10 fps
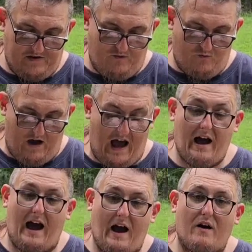
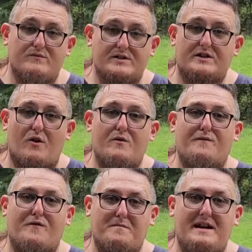How it was thrown
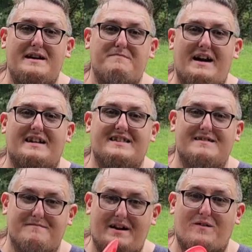for me back
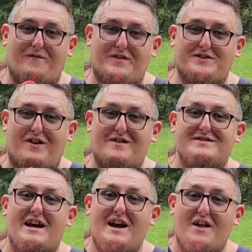when I first started,
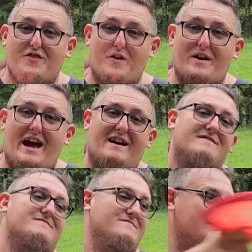throw it out,
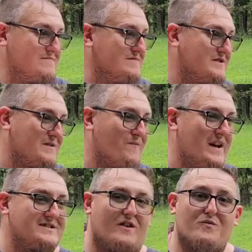just
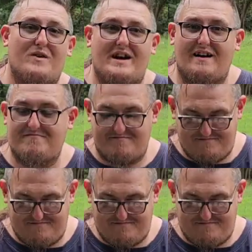fades all the way out.